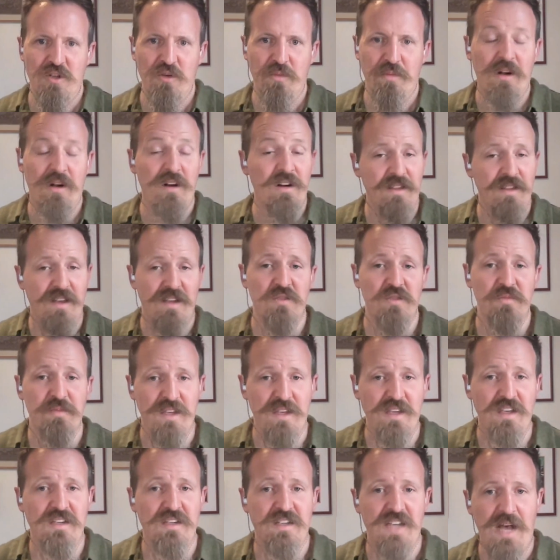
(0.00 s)
part of that is
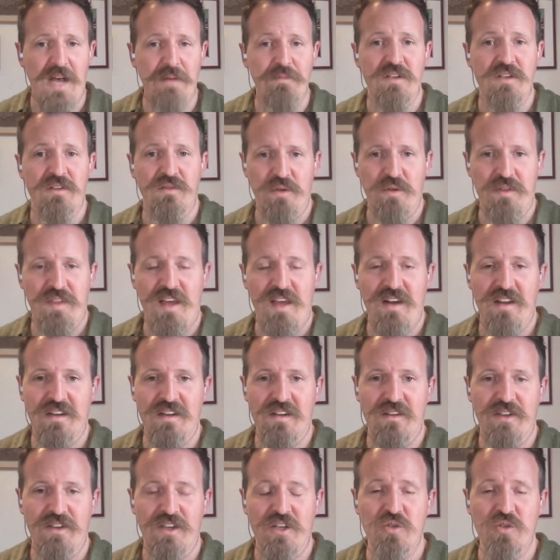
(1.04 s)
being adaptive with that
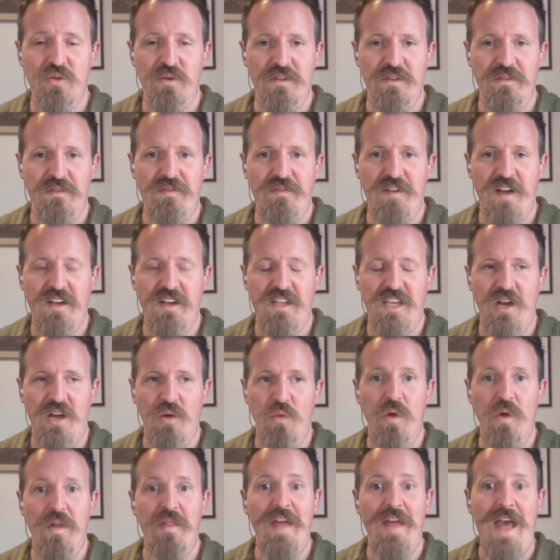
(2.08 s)
individual and finding
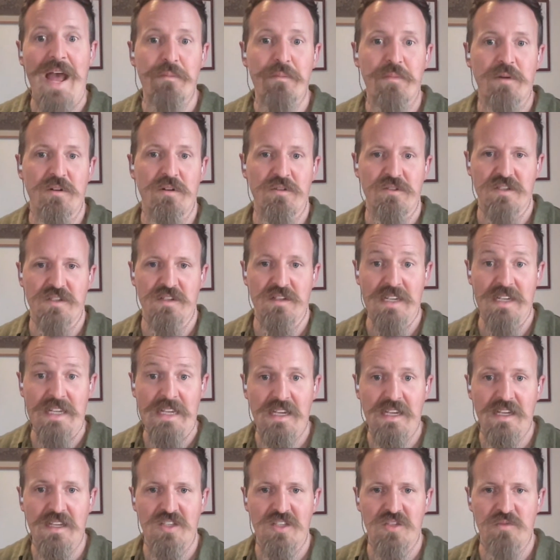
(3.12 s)
out what that person
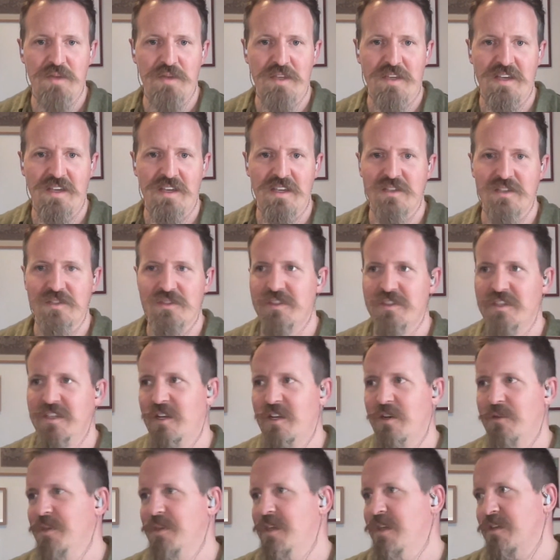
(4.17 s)
needs, because,
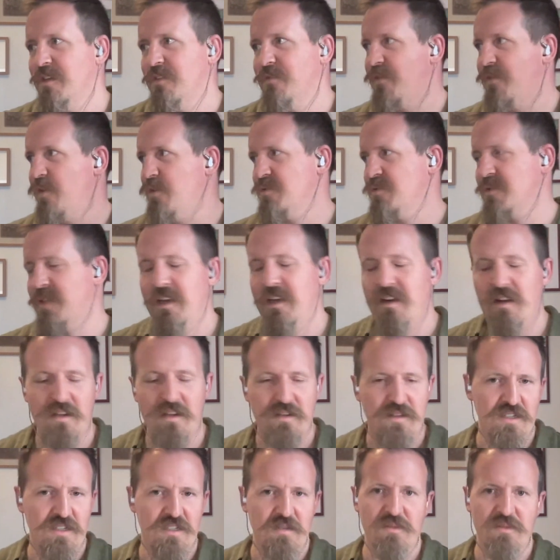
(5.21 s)
folks without
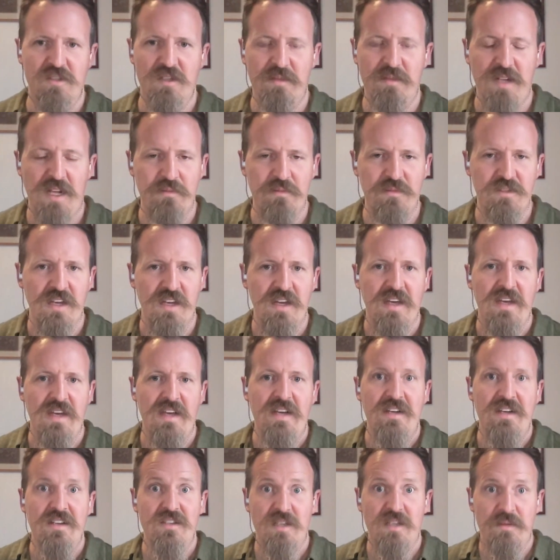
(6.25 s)
autism, sometimes
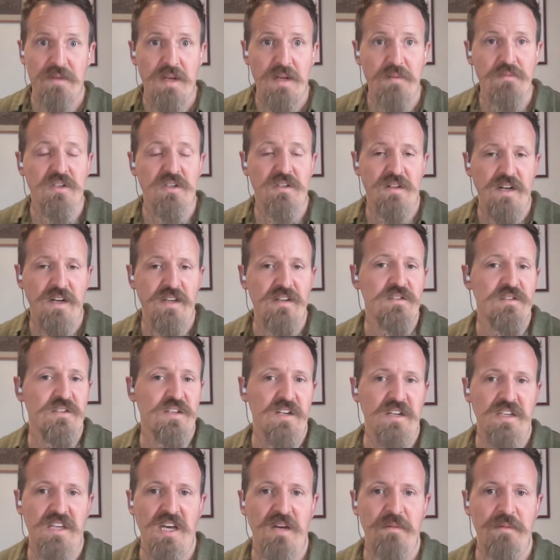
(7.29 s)
a client is
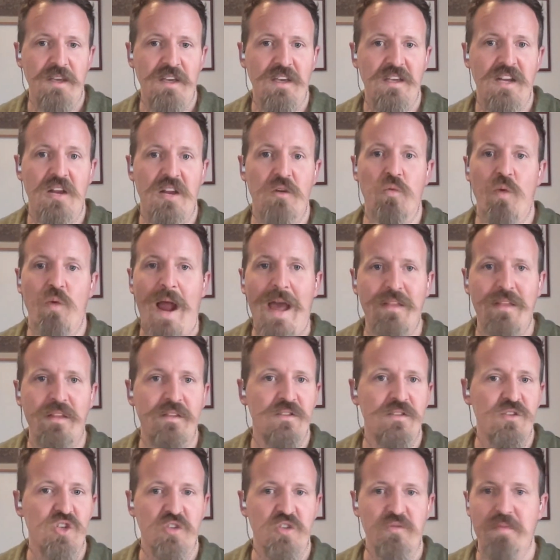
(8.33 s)
going to come in, and rather
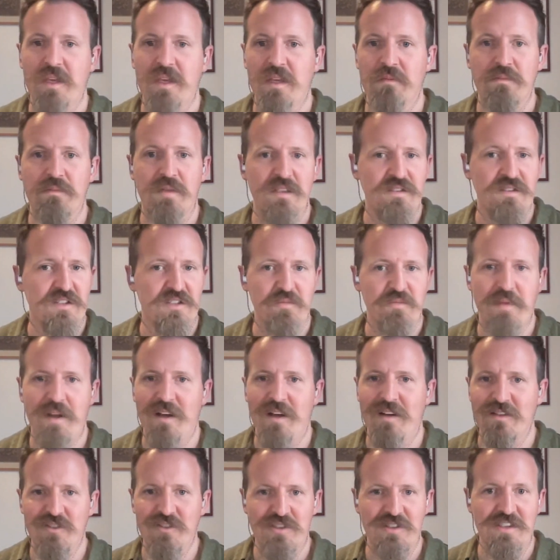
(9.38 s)
than just being business
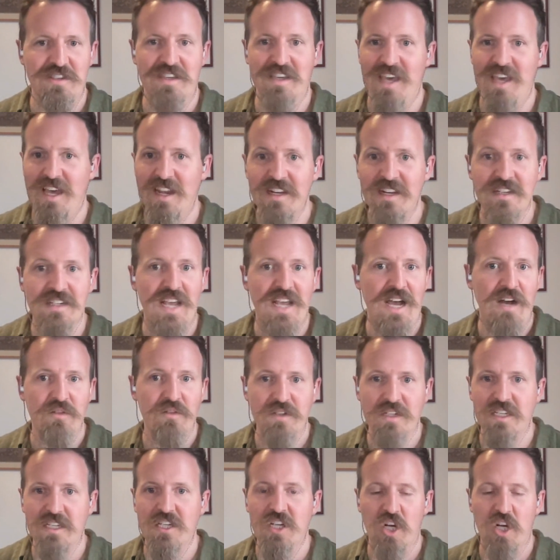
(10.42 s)
bear and just getting
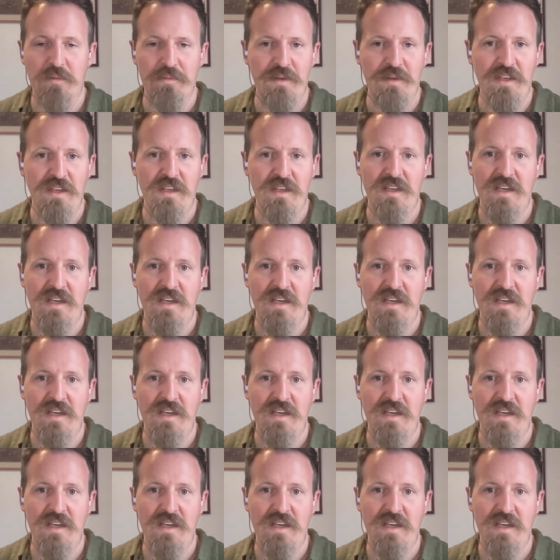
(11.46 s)
down to ERP,